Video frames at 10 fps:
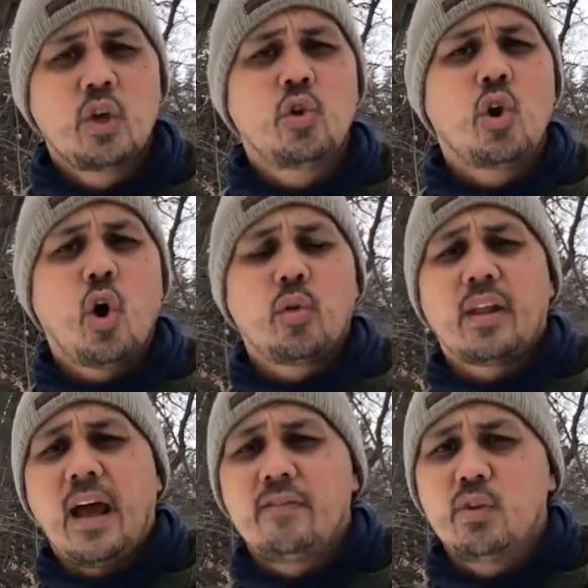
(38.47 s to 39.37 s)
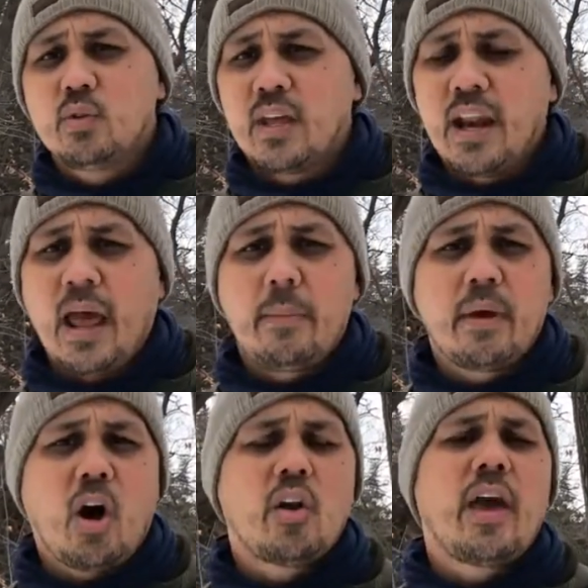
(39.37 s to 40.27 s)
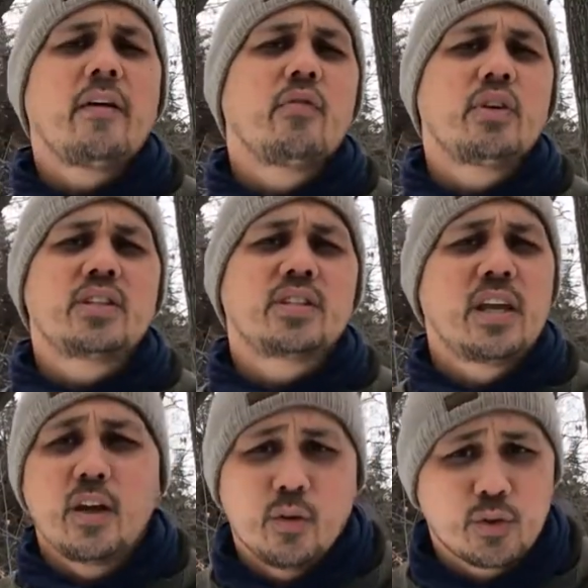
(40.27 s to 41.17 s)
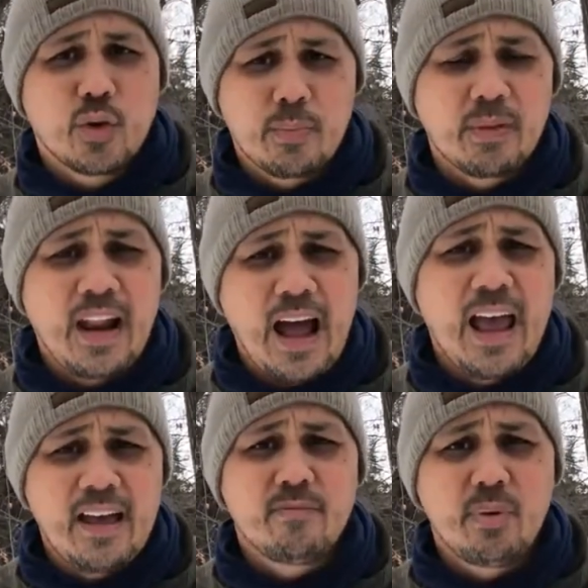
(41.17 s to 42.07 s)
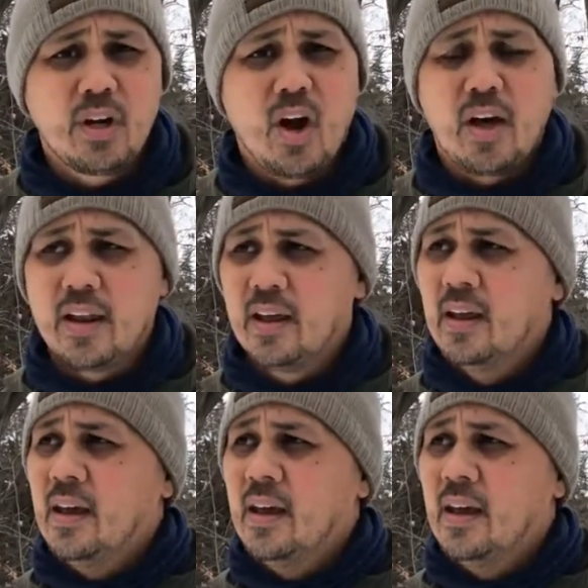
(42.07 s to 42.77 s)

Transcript: you know that I've used that hammock on every single trip that I have been on.